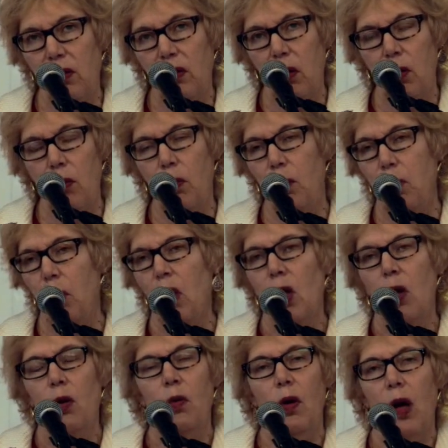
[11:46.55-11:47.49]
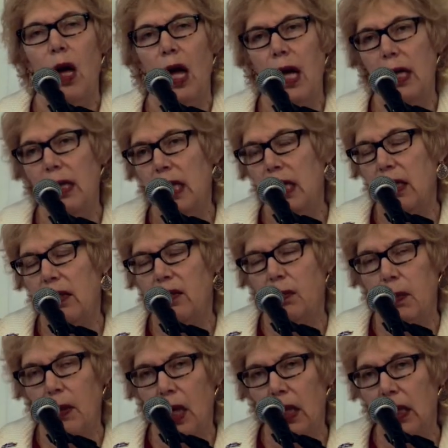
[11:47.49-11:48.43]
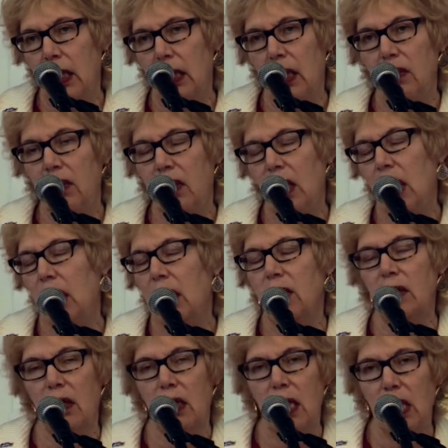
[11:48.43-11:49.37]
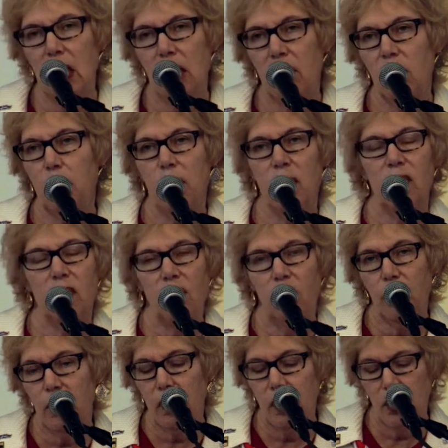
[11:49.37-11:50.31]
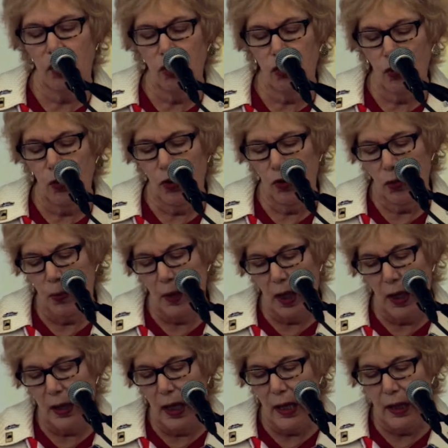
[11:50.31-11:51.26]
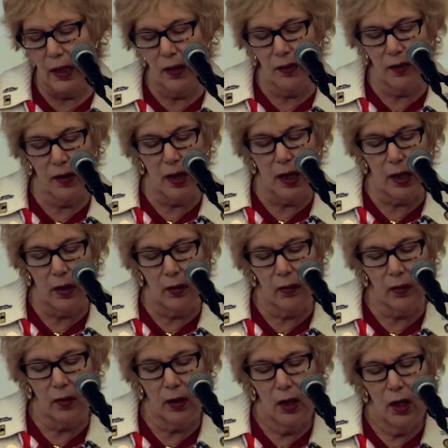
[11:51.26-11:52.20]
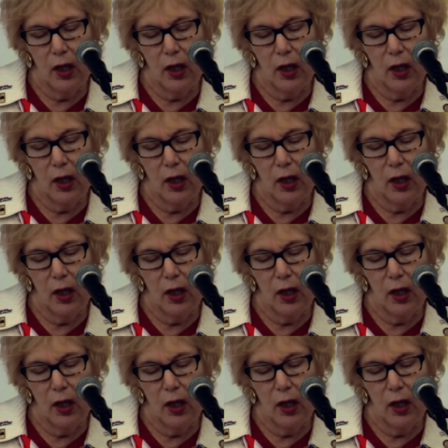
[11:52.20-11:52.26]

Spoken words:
So Rouhani has blood on his hands, and he has specifically Jewish blood on his hands.